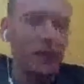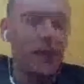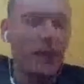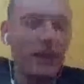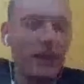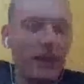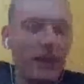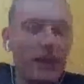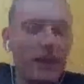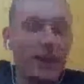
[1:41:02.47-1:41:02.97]

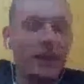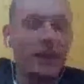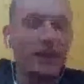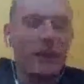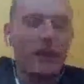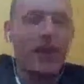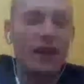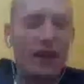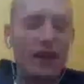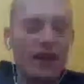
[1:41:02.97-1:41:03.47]
And
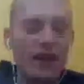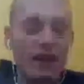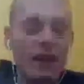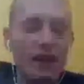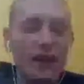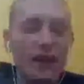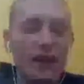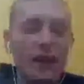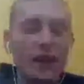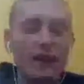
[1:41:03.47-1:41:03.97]
I guess I
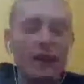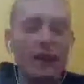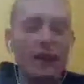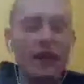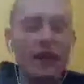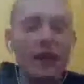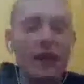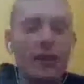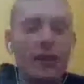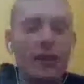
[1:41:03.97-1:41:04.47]
should
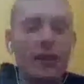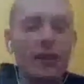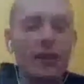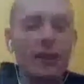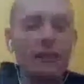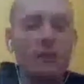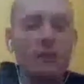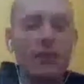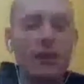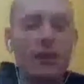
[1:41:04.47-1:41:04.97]
reiterate, it's
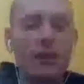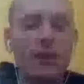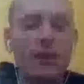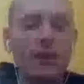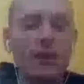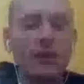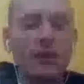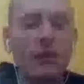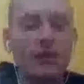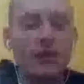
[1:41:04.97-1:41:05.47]
very
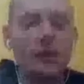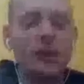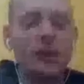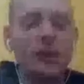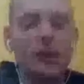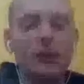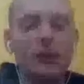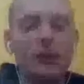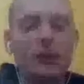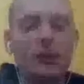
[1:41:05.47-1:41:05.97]
difficult
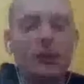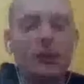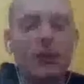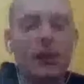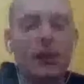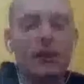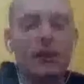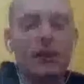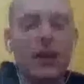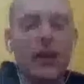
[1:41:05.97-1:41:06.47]
to
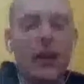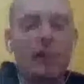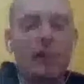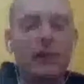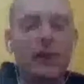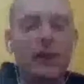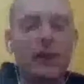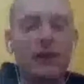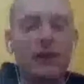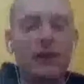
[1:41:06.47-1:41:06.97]
get copy
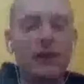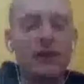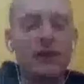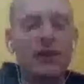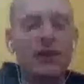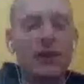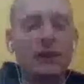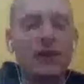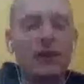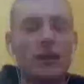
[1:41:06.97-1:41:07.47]
flowers this
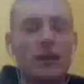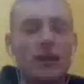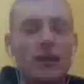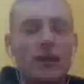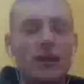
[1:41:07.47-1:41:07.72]
long.